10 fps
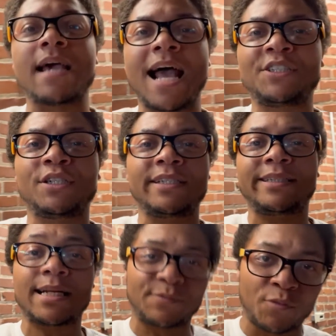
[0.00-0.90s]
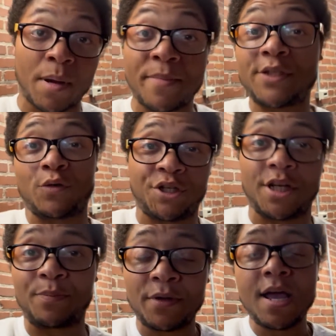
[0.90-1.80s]
actually signed up for my
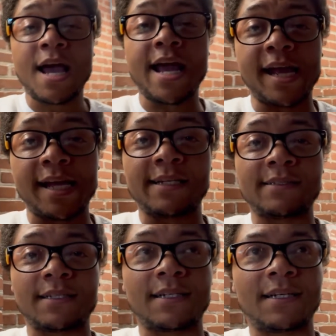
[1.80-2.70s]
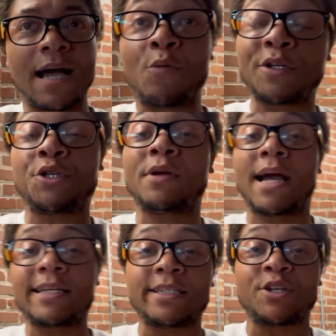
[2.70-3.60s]
mentorship, and uh, I want you
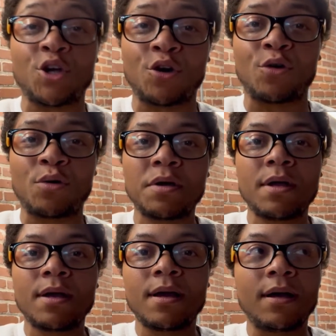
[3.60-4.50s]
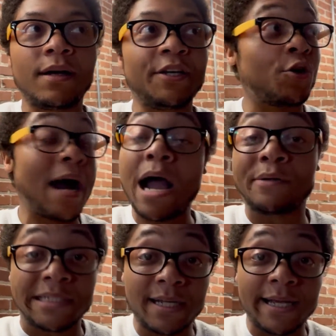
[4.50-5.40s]
guys to know, you know, how
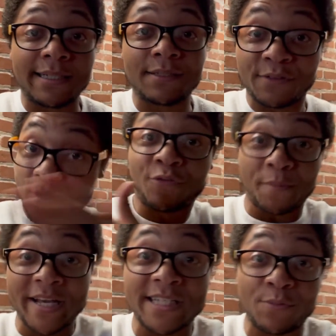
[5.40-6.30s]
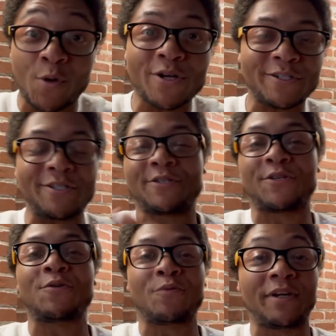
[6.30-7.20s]
it's like, you know, from his words.
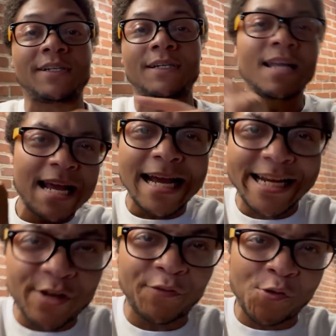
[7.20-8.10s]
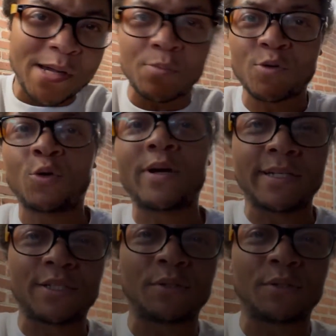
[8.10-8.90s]
So we're gonna interview him real quick. So